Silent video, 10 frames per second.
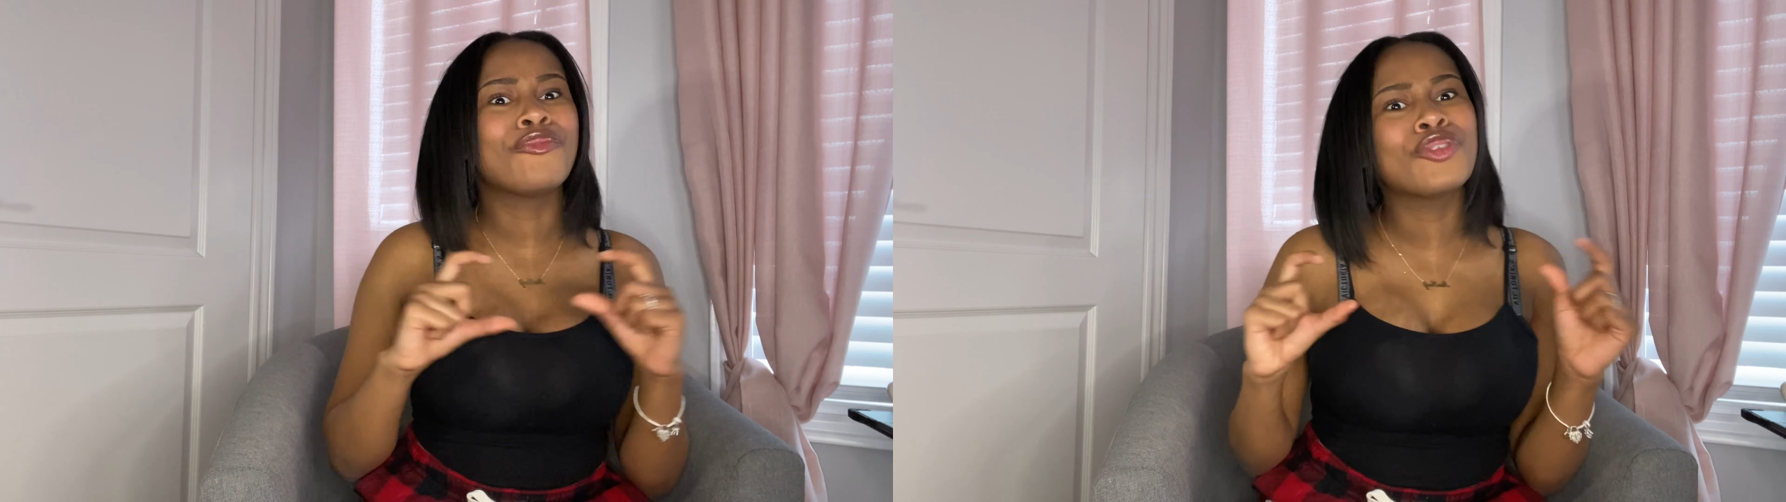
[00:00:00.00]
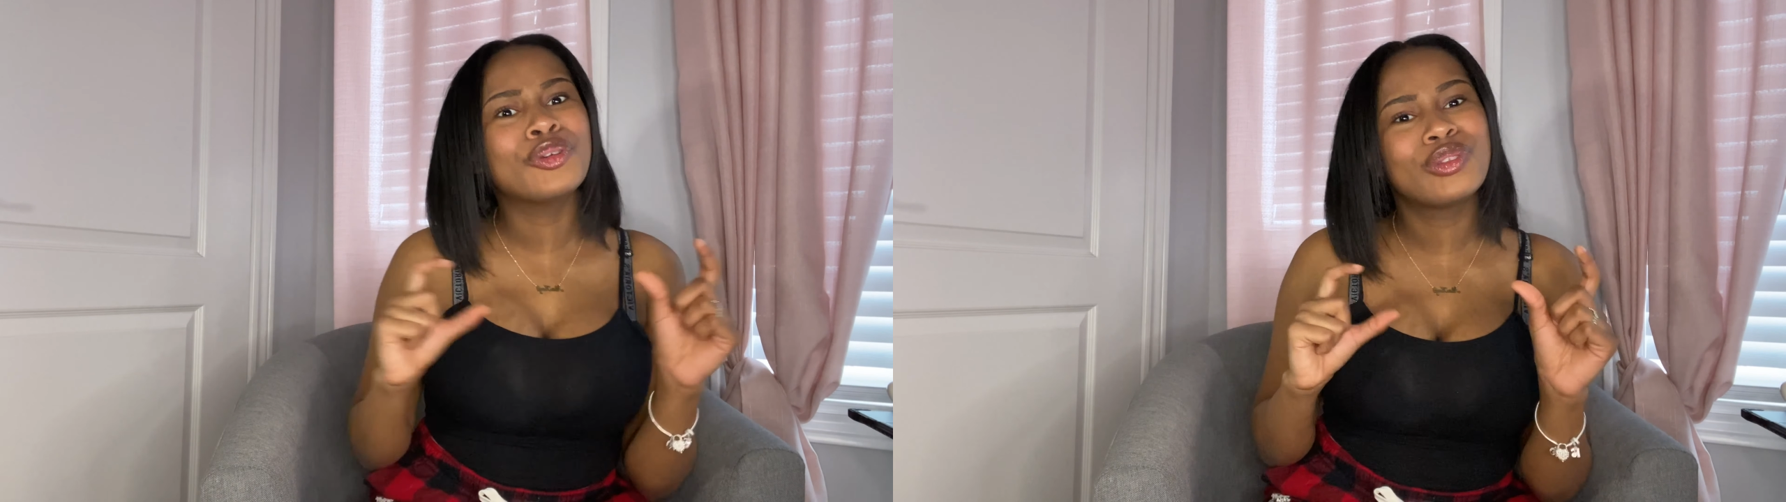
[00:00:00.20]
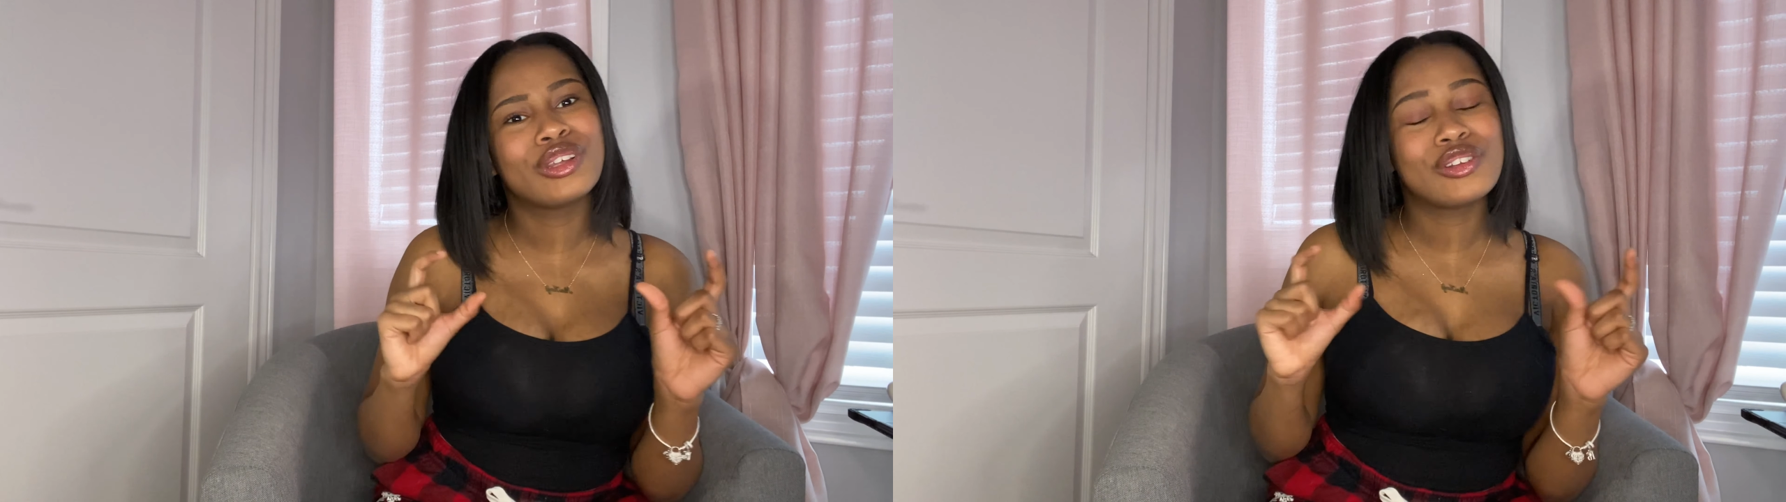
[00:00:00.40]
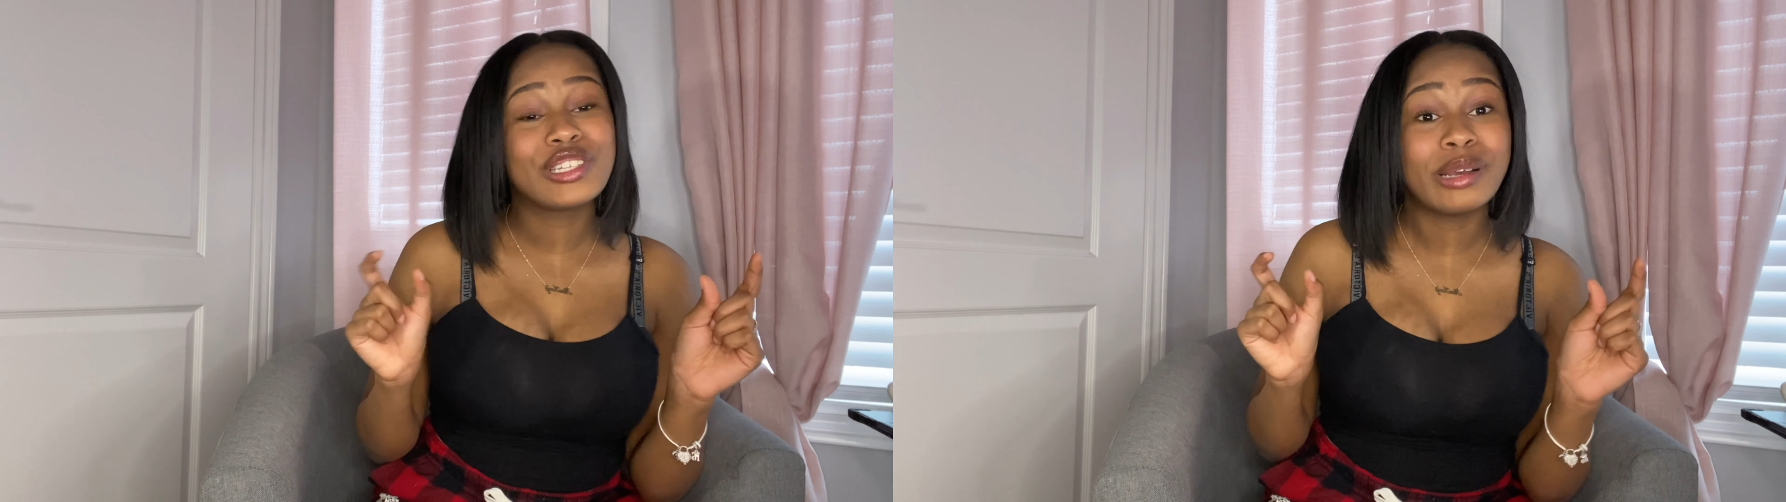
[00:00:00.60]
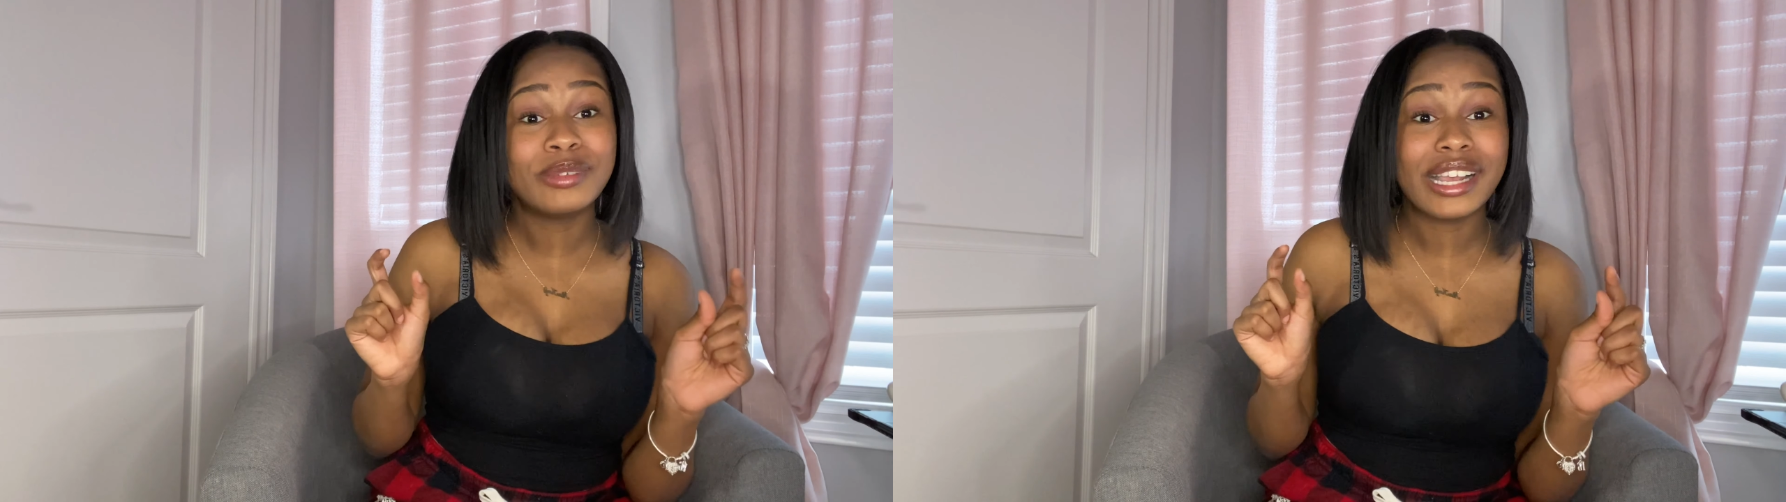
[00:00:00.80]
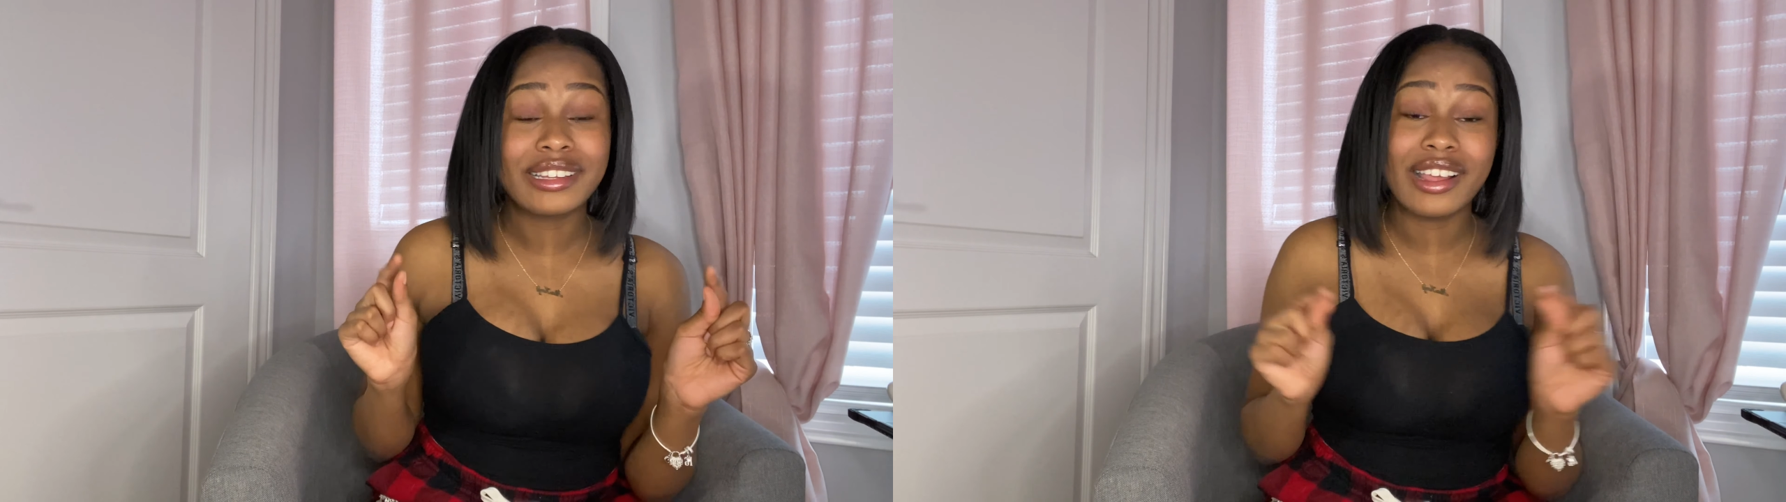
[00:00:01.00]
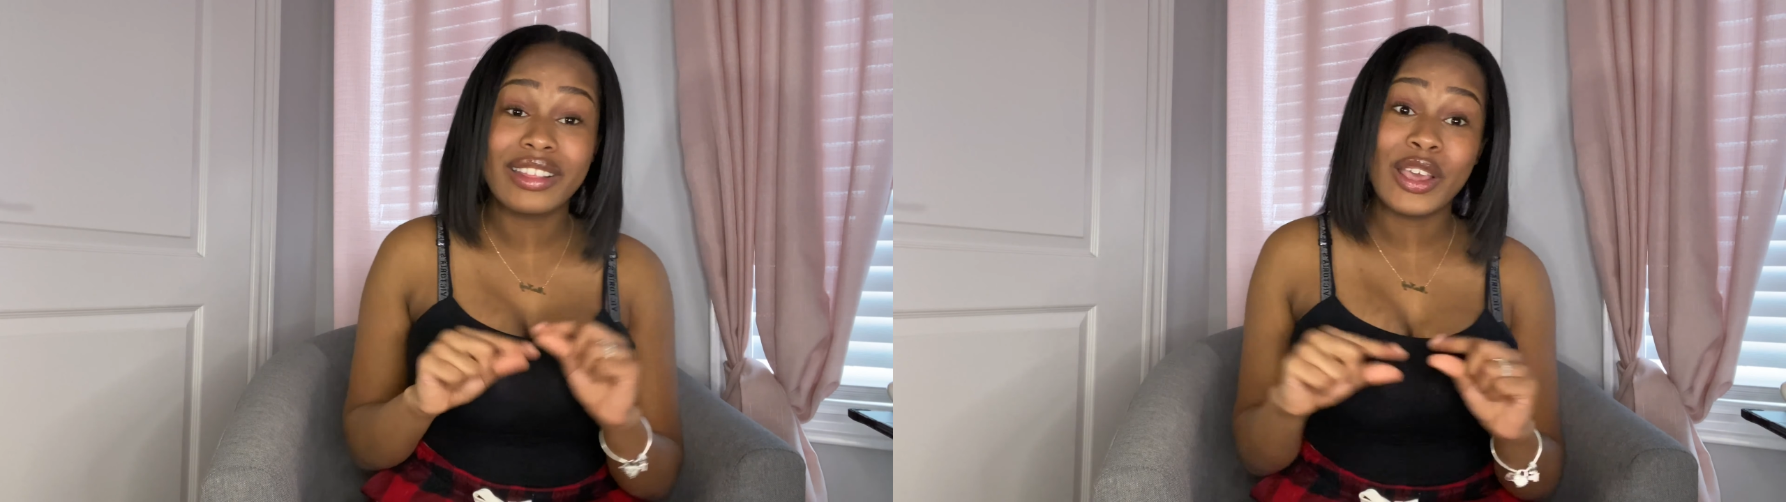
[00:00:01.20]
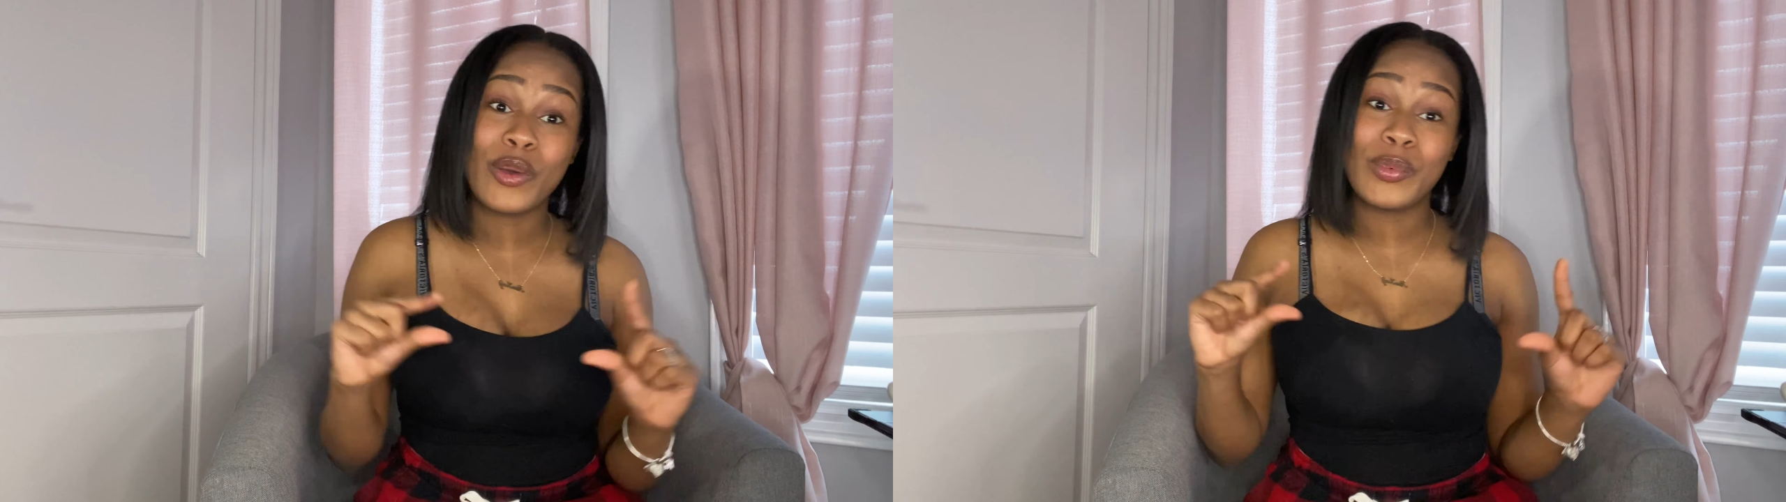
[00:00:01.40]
rude little subject line like,